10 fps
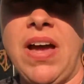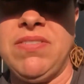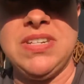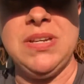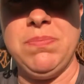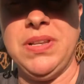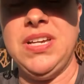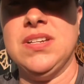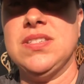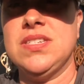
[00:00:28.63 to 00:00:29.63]
to 10
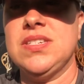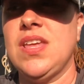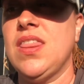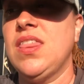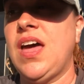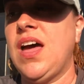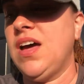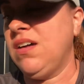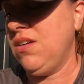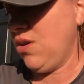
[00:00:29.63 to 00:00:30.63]
plants
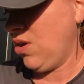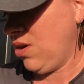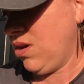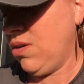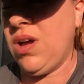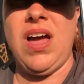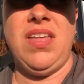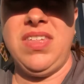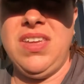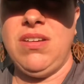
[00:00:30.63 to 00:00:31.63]
that I
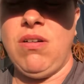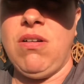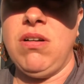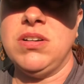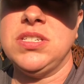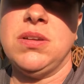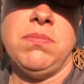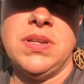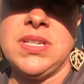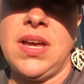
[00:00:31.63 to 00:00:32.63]
think are some
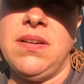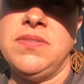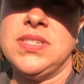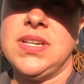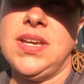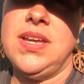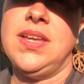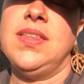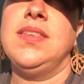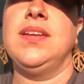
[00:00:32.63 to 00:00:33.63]
must-haves
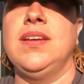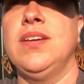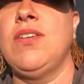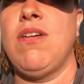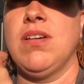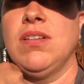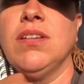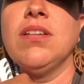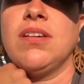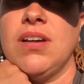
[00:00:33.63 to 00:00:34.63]
in the garden.
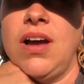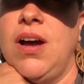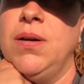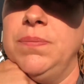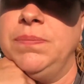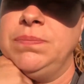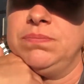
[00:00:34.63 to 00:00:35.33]
I'm